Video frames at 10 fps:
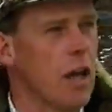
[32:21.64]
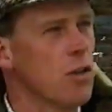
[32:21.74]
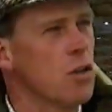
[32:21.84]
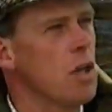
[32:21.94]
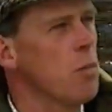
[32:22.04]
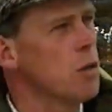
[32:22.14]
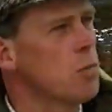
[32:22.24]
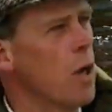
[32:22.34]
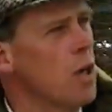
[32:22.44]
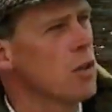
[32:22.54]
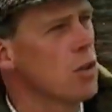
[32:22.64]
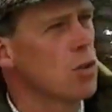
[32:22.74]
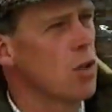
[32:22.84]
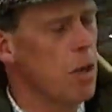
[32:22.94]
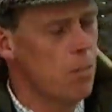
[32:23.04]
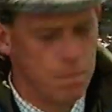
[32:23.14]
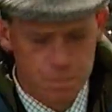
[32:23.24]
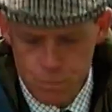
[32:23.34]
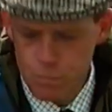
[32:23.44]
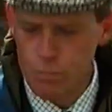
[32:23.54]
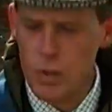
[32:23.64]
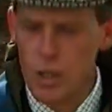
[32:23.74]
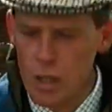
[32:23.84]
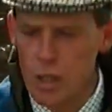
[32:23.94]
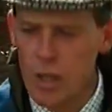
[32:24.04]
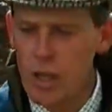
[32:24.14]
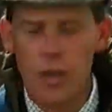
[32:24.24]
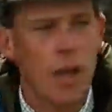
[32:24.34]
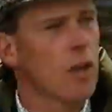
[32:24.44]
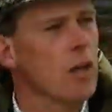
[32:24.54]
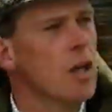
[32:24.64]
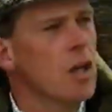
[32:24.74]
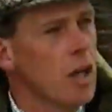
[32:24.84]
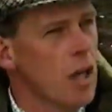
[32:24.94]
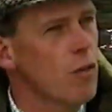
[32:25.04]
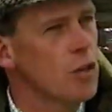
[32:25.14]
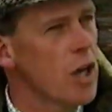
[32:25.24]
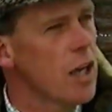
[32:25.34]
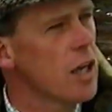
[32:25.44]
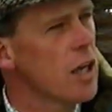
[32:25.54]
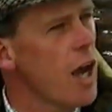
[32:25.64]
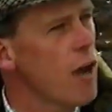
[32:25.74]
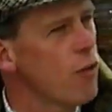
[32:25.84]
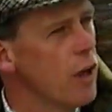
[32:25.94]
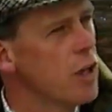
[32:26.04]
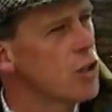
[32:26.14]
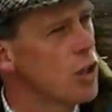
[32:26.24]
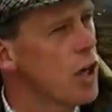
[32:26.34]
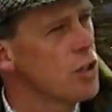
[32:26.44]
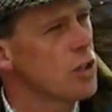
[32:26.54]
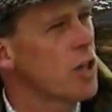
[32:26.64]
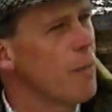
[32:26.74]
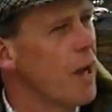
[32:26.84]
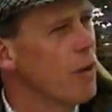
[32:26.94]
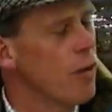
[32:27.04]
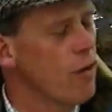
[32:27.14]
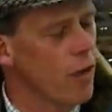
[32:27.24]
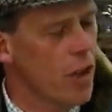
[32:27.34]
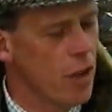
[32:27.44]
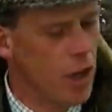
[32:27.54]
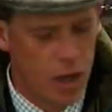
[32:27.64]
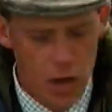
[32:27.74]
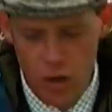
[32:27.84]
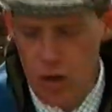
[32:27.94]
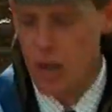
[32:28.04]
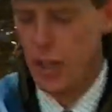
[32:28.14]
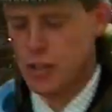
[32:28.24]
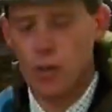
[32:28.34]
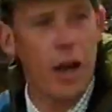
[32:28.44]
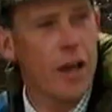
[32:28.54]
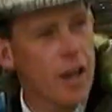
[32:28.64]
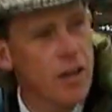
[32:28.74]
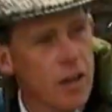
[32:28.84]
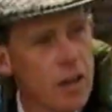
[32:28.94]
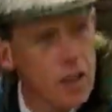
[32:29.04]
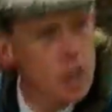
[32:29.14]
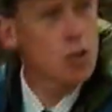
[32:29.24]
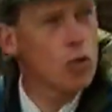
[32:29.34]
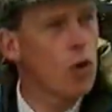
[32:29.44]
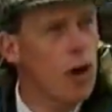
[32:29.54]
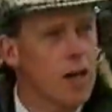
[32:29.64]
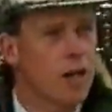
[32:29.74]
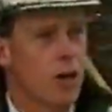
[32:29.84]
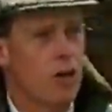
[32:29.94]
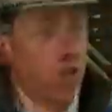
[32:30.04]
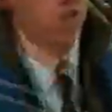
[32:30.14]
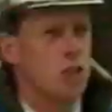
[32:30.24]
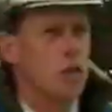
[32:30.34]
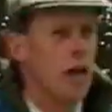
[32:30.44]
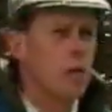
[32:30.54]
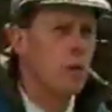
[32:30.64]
down the deepest part of the stream. They'll even take it carefully, starting to come out the river, and then they go, ah, oh, that's all right then, striding across the shallow